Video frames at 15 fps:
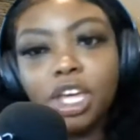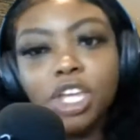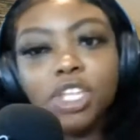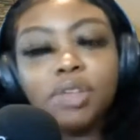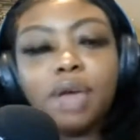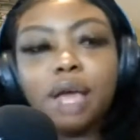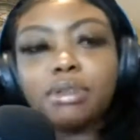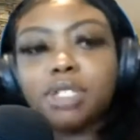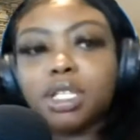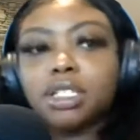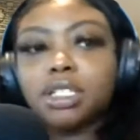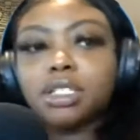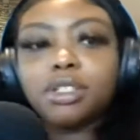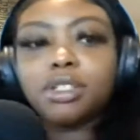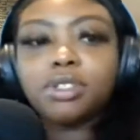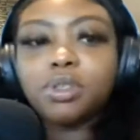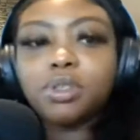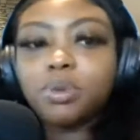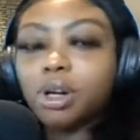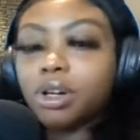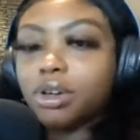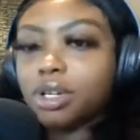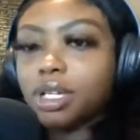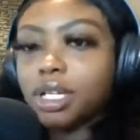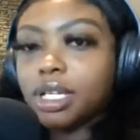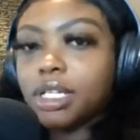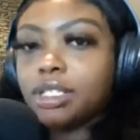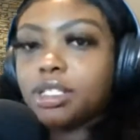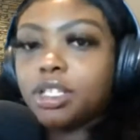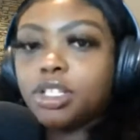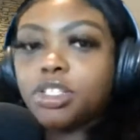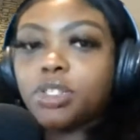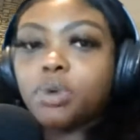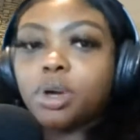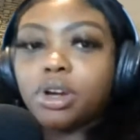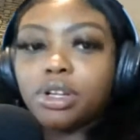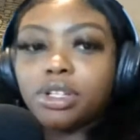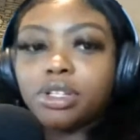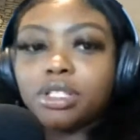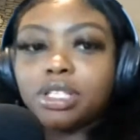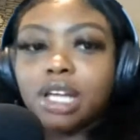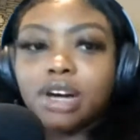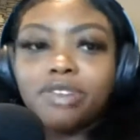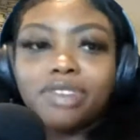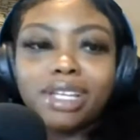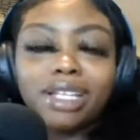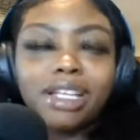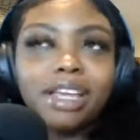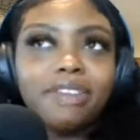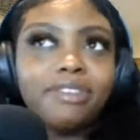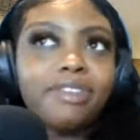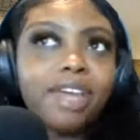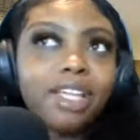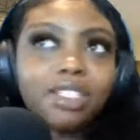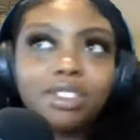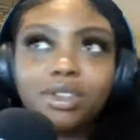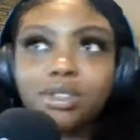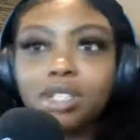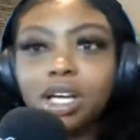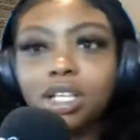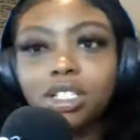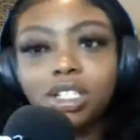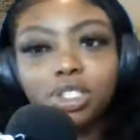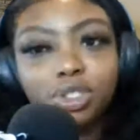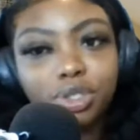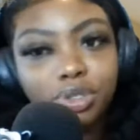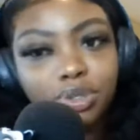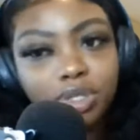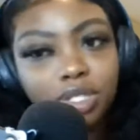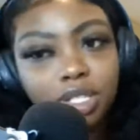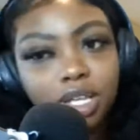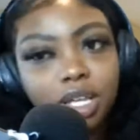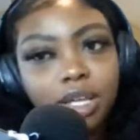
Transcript: You have to continue to work on it, continue to work on yourself, and face those ugly truths,